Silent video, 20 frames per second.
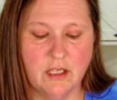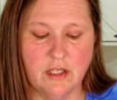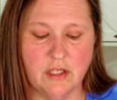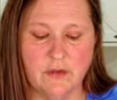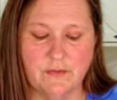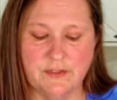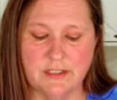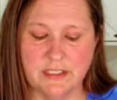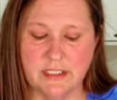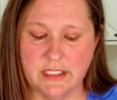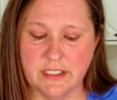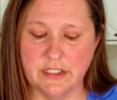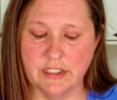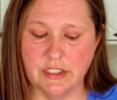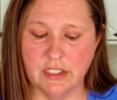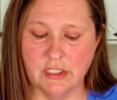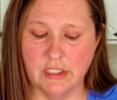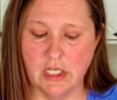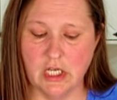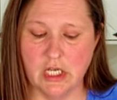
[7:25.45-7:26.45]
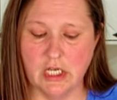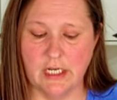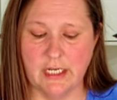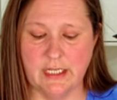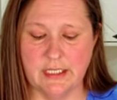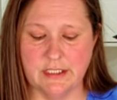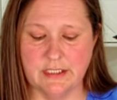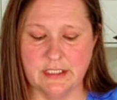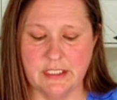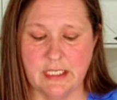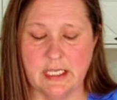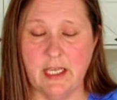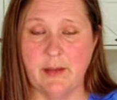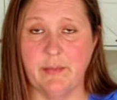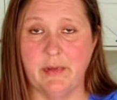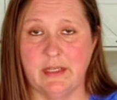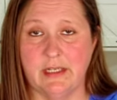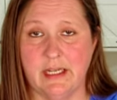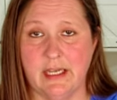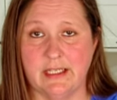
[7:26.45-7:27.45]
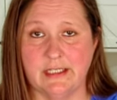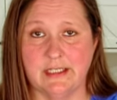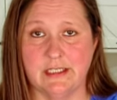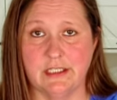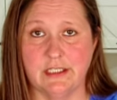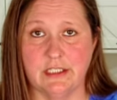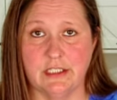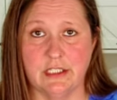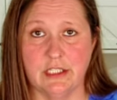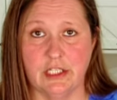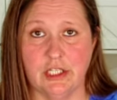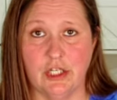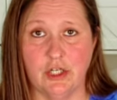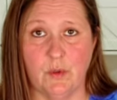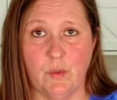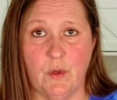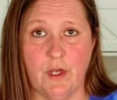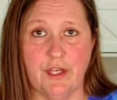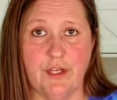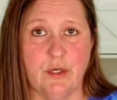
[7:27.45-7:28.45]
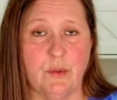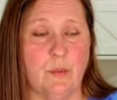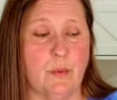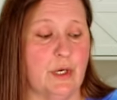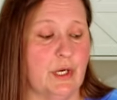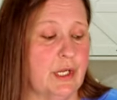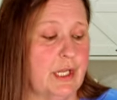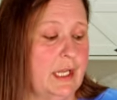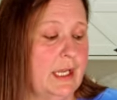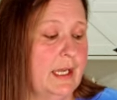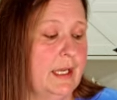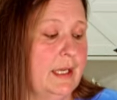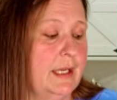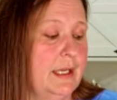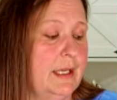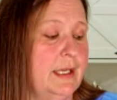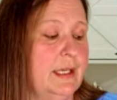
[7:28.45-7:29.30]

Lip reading: You've stitched along it to keep it nice and secure while you're working.